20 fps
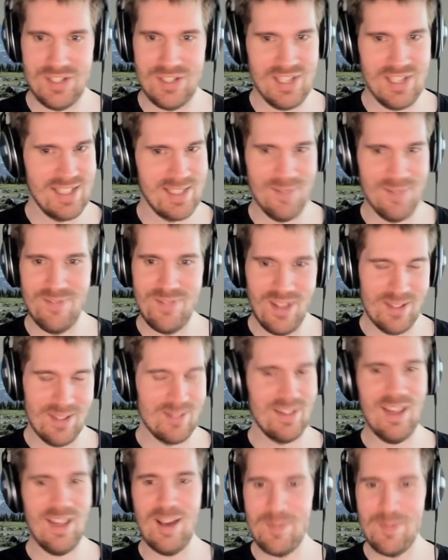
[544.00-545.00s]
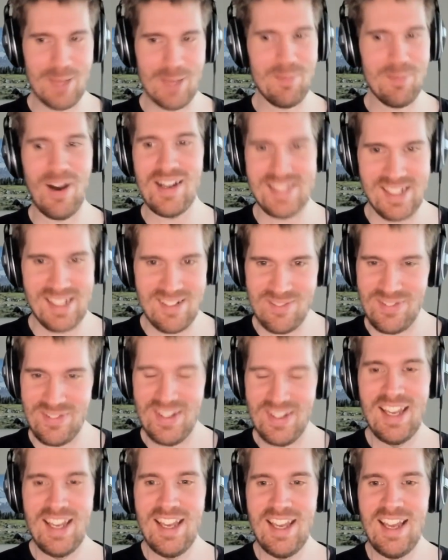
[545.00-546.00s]
is a big positive.
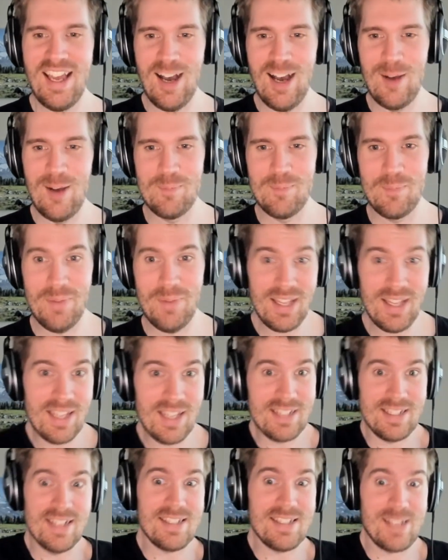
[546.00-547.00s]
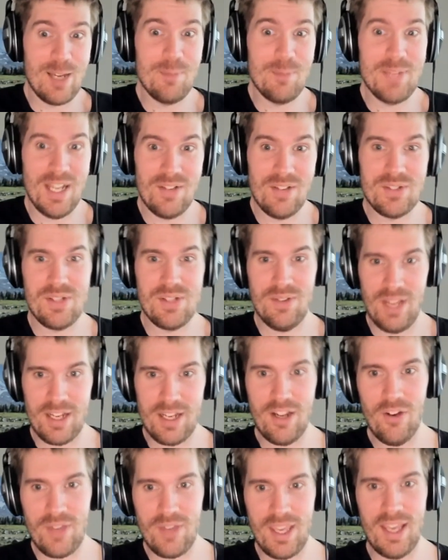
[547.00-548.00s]
But it does come down to like,
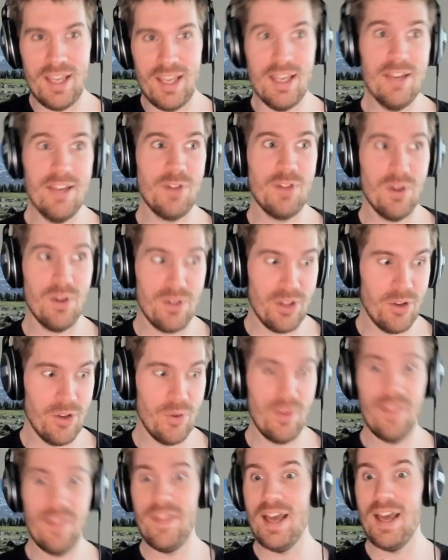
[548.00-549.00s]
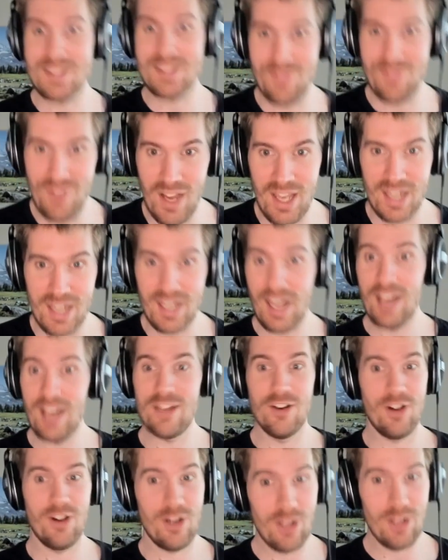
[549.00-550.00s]
okay, if you're new, that's fine.
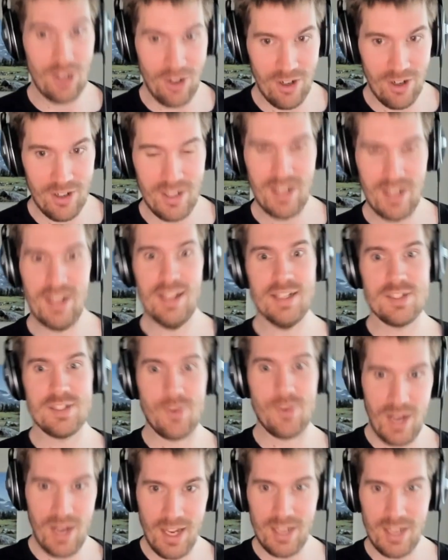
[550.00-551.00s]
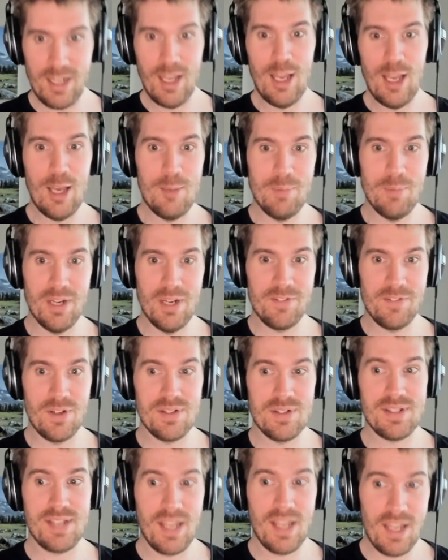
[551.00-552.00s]
You're going to learn. That's great. But if you're
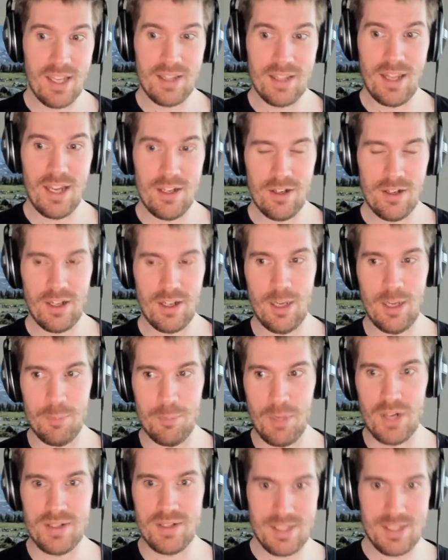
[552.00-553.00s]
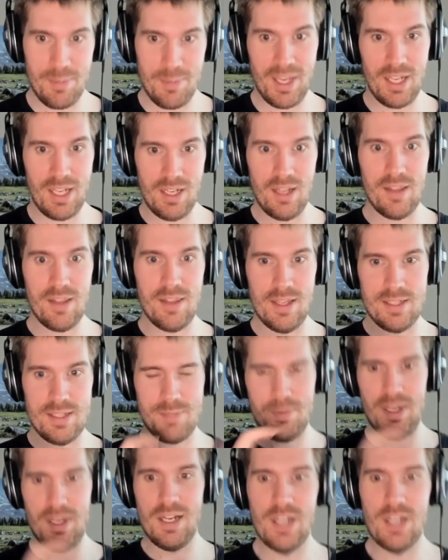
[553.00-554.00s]
saying that you're going to participate in this
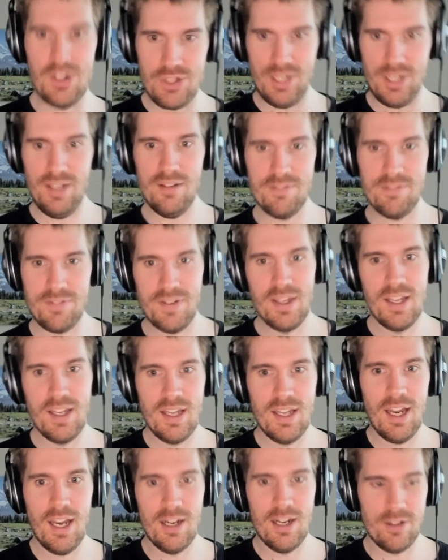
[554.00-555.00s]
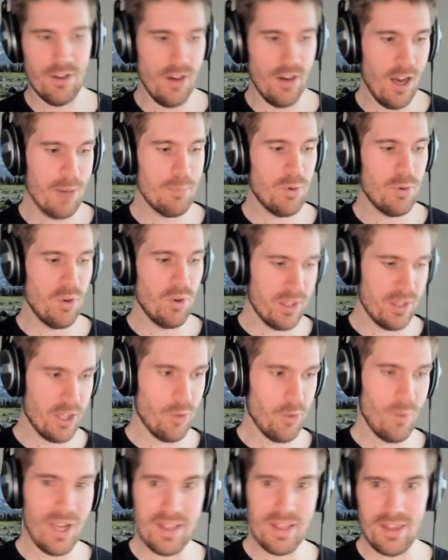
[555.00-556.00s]
initiative and you're not pulling your
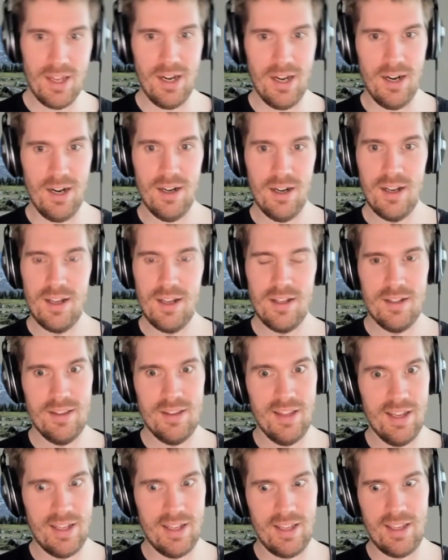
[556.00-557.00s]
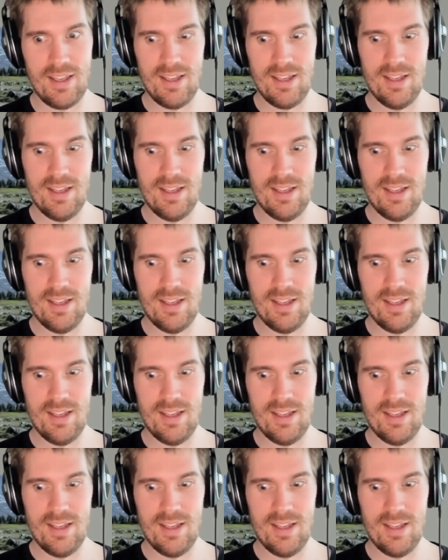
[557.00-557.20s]
weight there, like